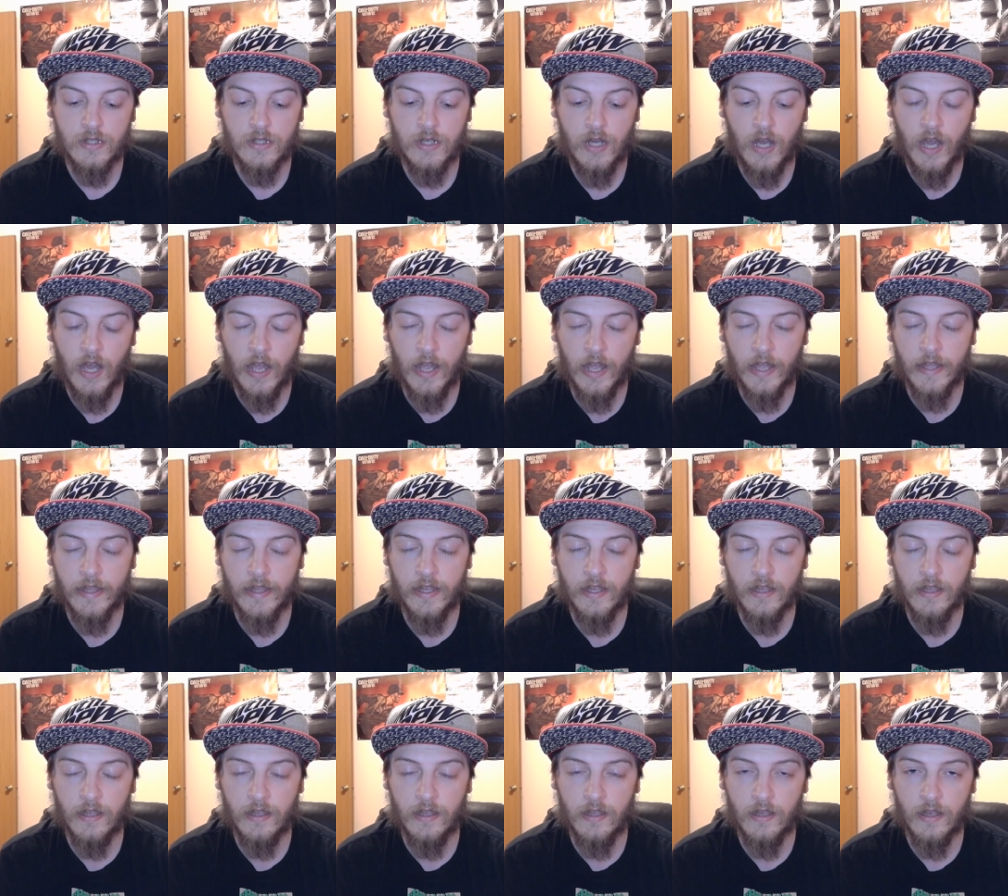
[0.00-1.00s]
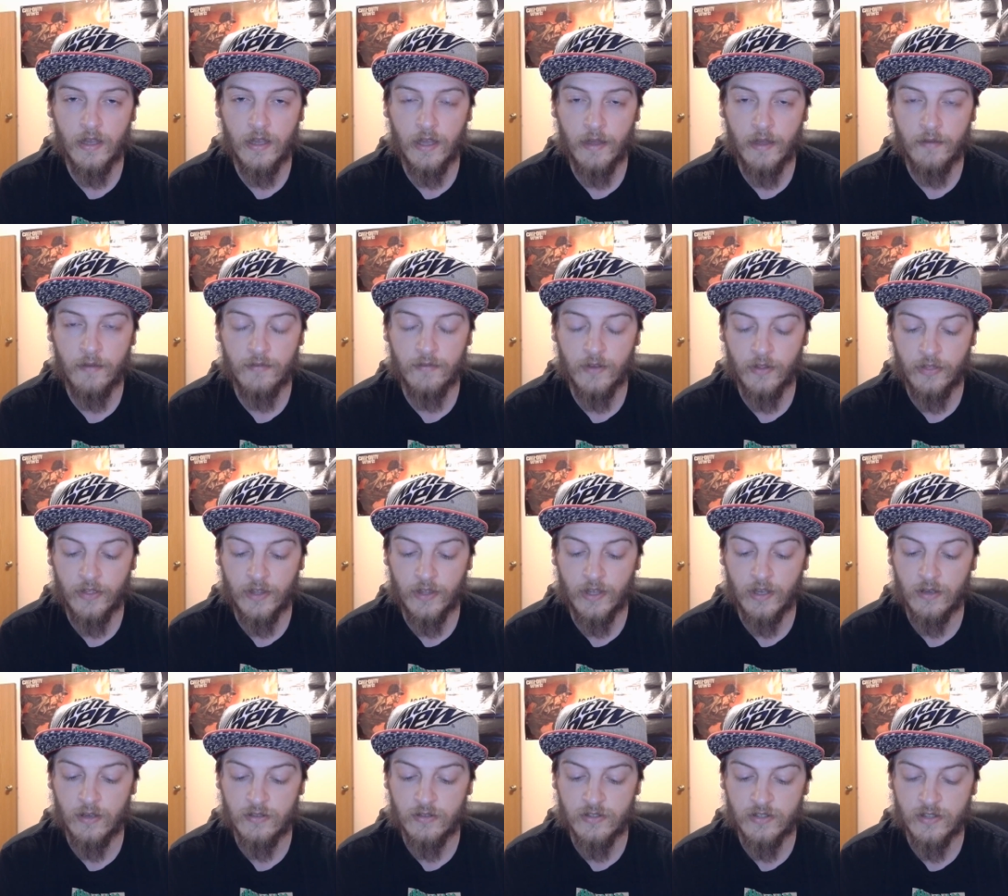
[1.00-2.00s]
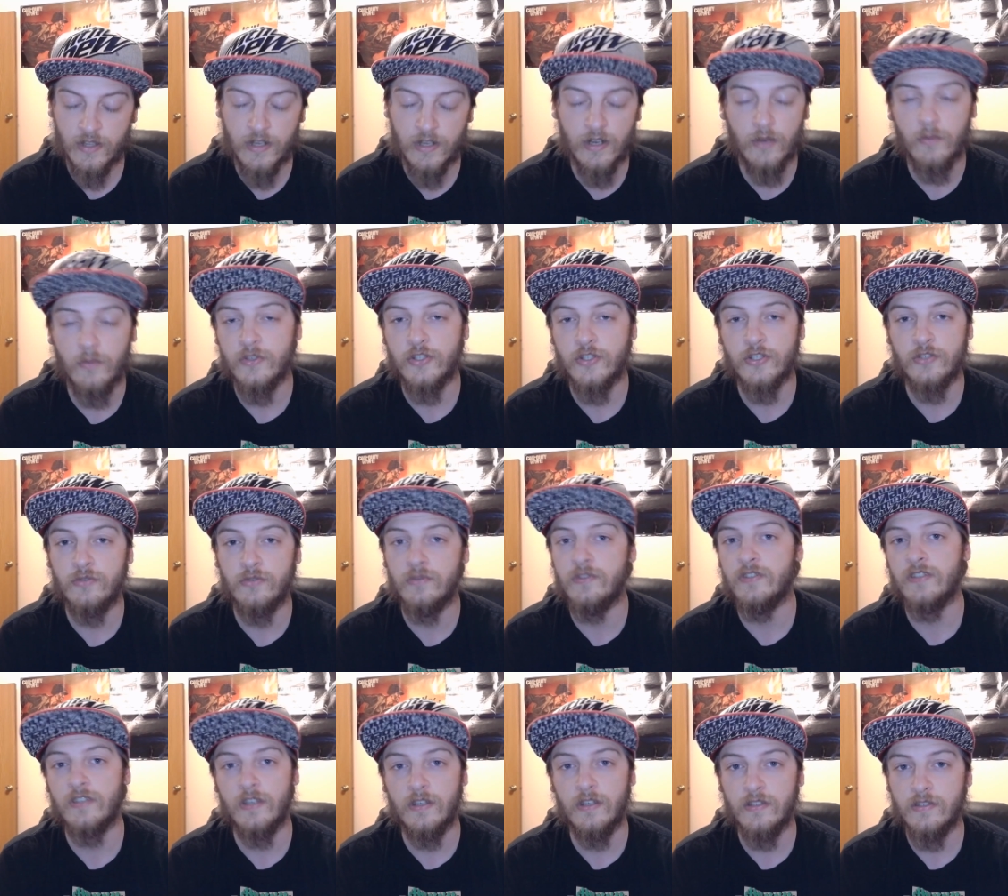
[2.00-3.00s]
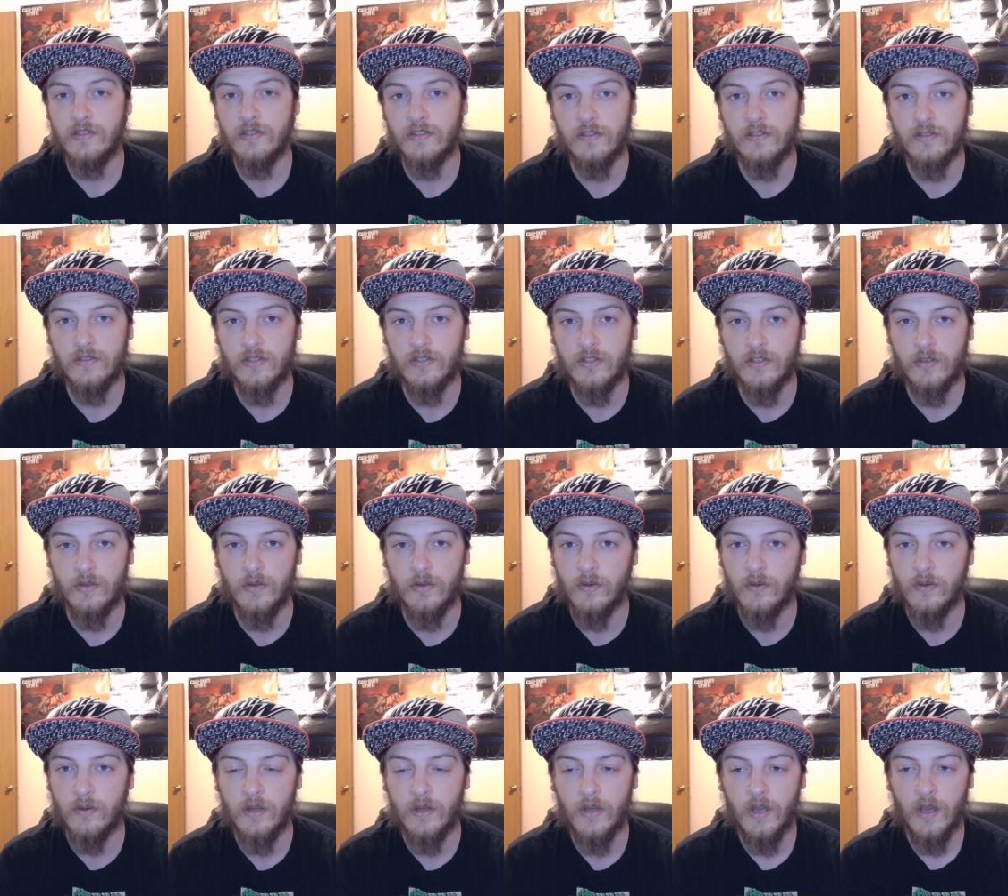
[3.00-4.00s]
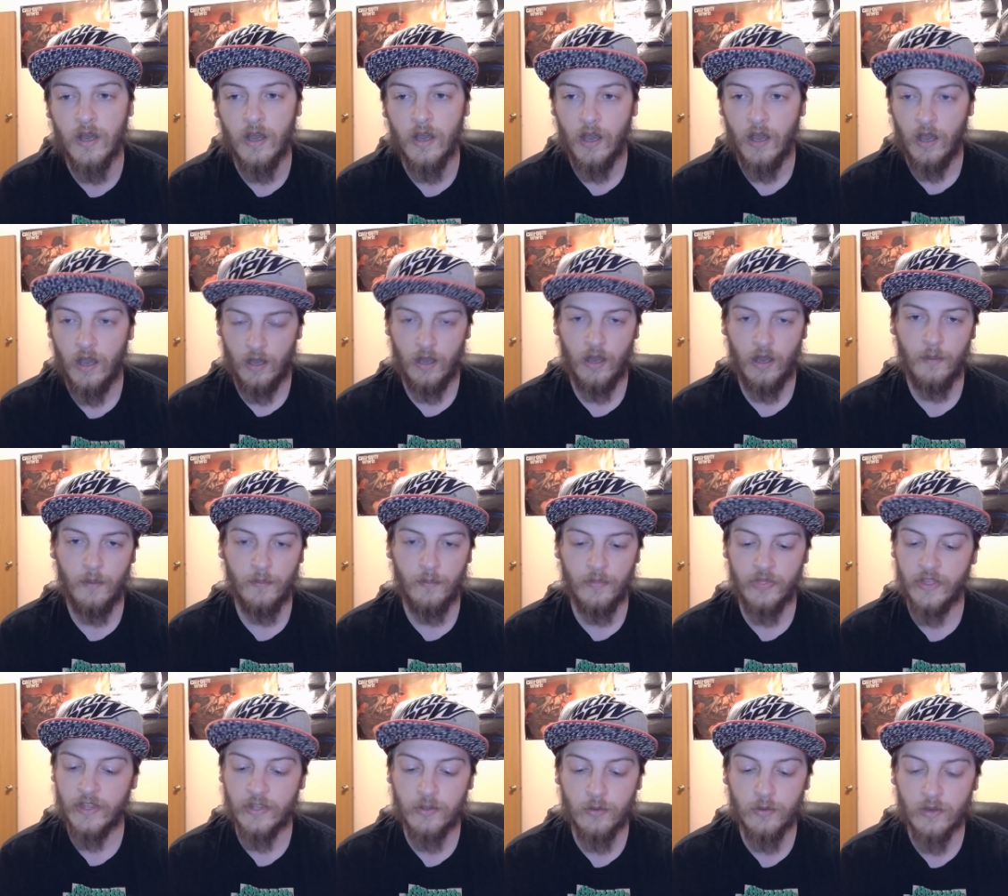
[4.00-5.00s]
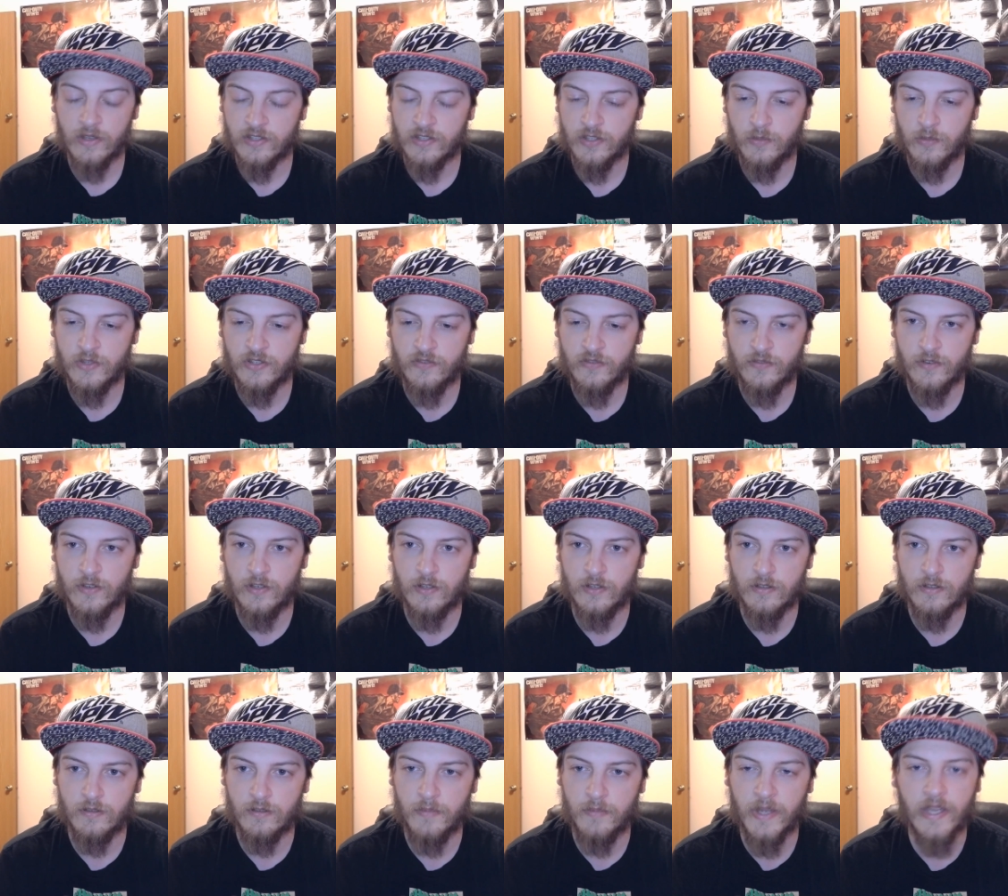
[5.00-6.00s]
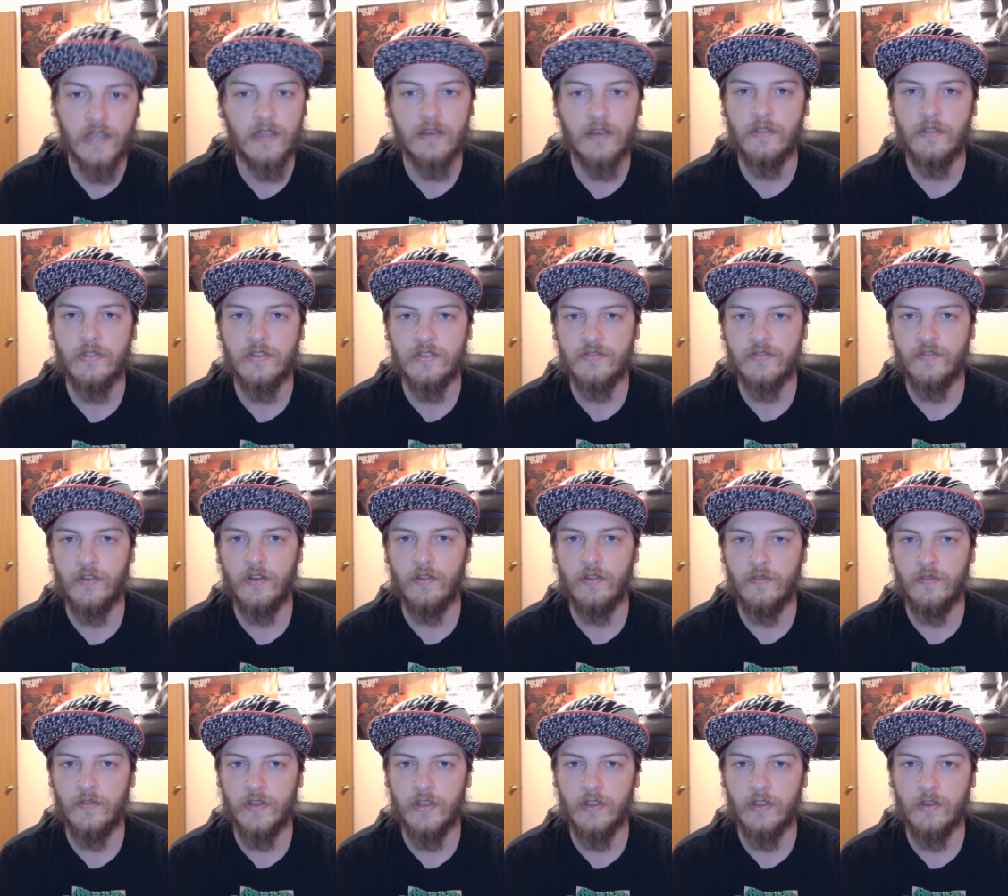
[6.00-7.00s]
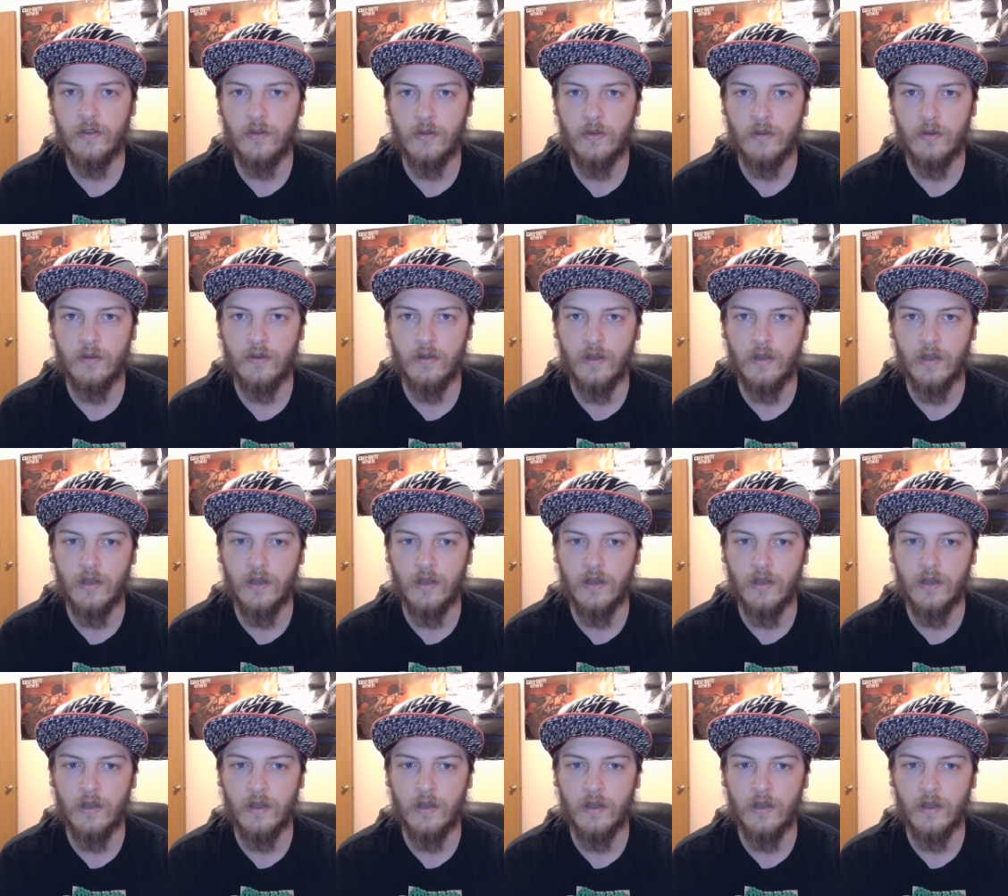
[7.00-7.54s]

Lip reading: I have nothing else that I wish to discuss. So thank you all so much for making it this far in the video.